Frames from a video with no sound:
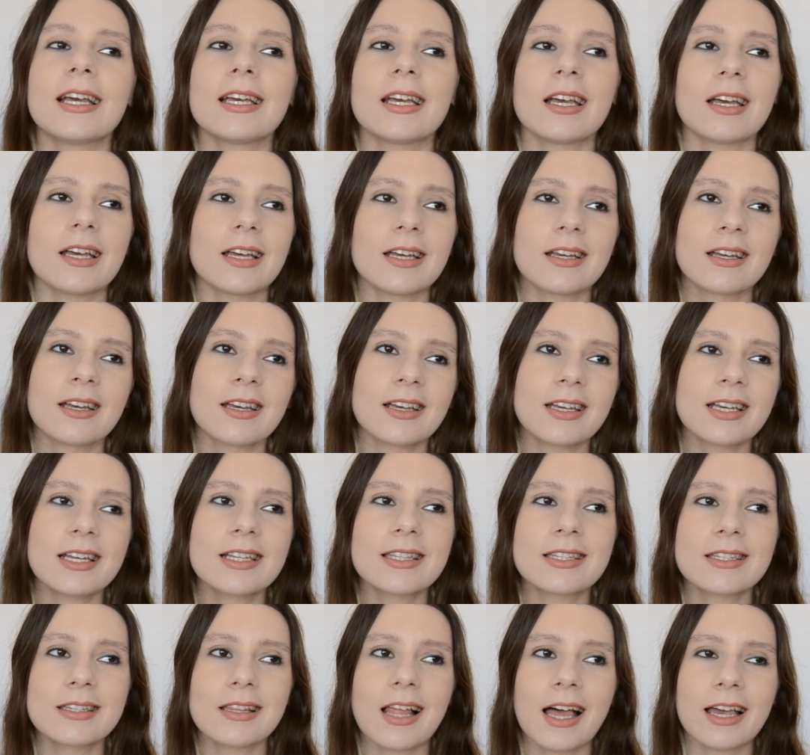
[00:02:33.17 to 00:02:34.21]

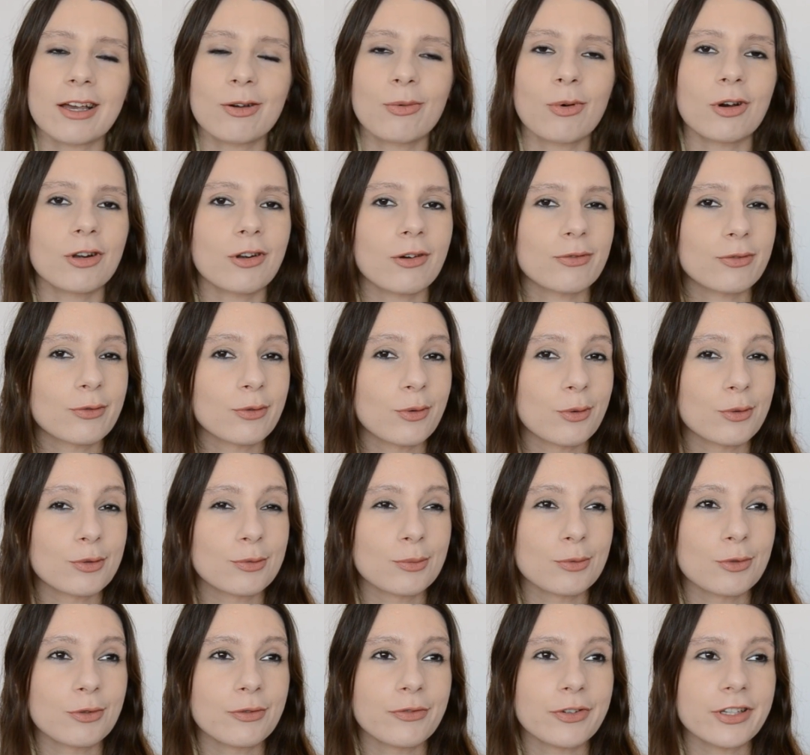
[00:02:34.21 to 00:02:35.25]
It's like one of those
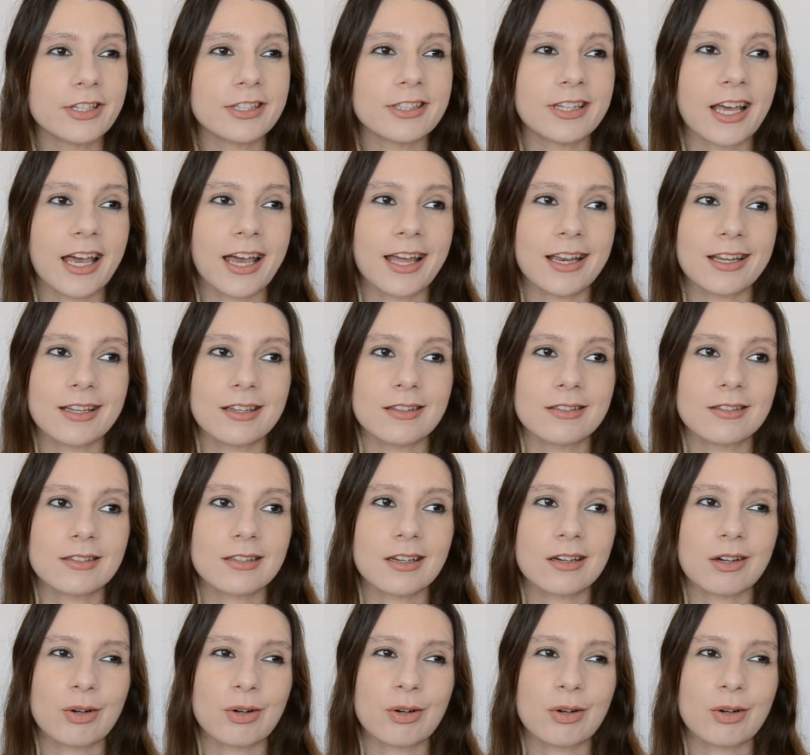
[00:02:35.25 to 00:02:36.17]
movies that it's